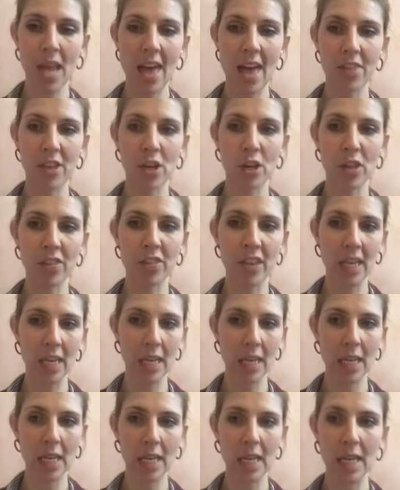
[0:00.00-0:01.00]
ethical
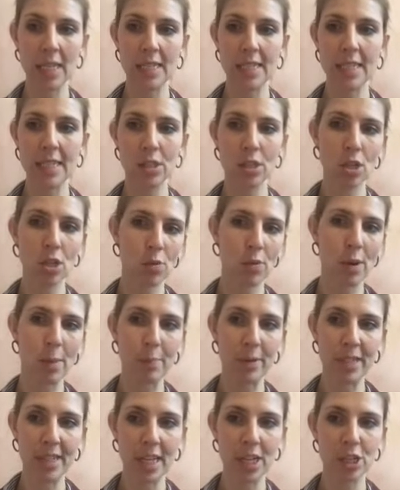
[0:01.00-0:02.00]
thinking, digital
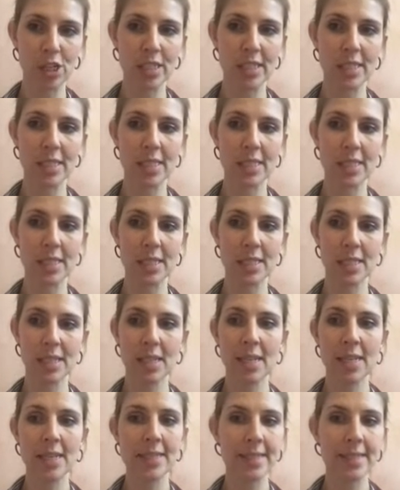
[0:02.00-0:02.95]
reputation,